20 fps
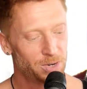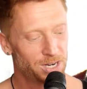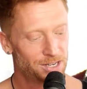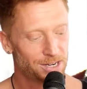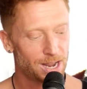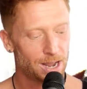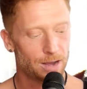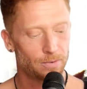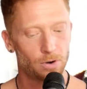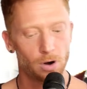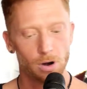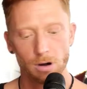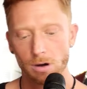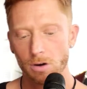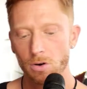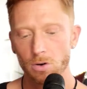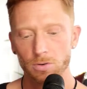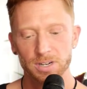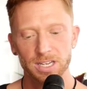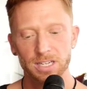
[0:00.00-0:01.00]
each have our
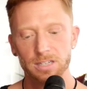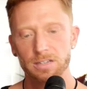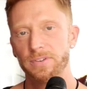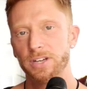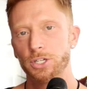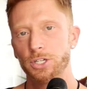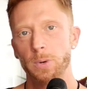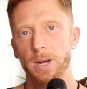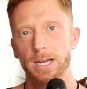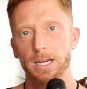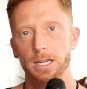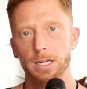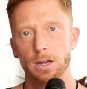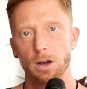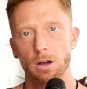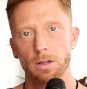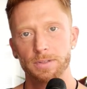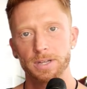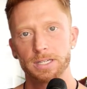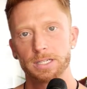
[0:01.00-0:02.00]
own individuated,
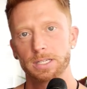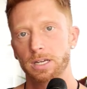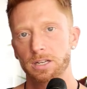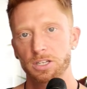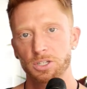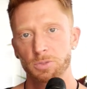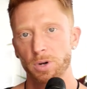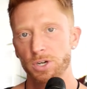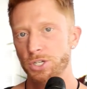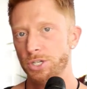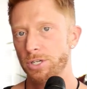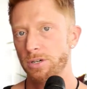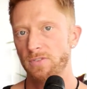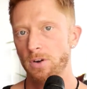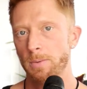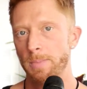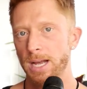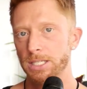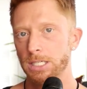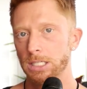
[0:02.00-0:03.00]
authentic expression of our
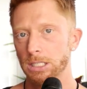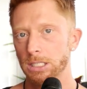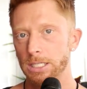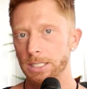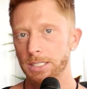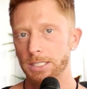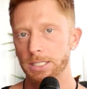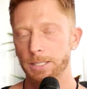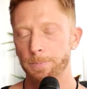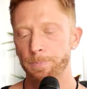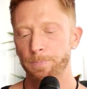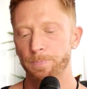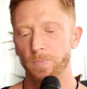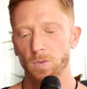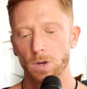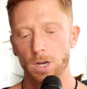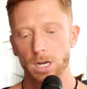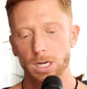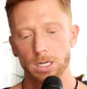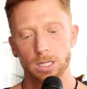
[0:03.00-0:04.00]
masculinity,
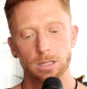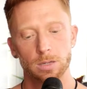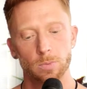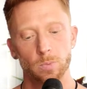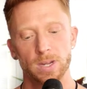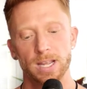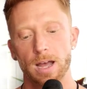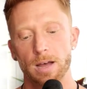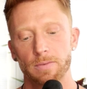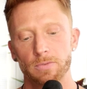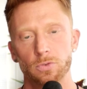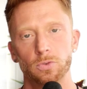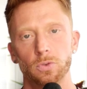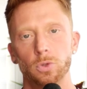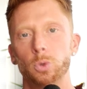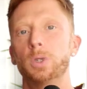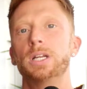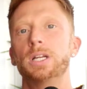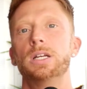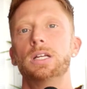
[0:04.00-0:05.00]
right? And then we have the
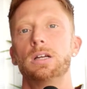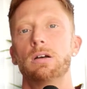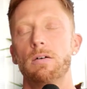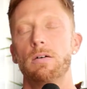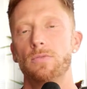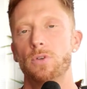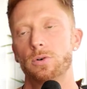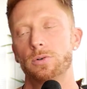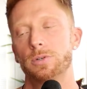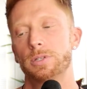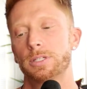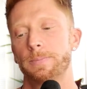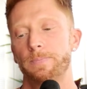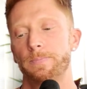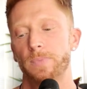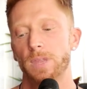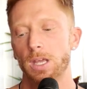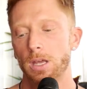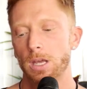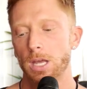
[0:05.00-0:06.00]
fluidity of those.
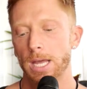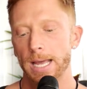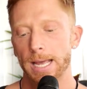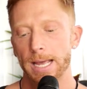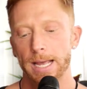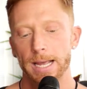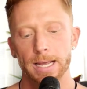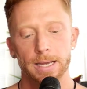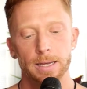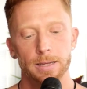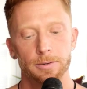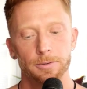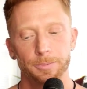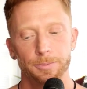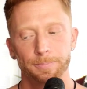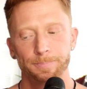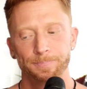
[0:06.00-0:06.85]
And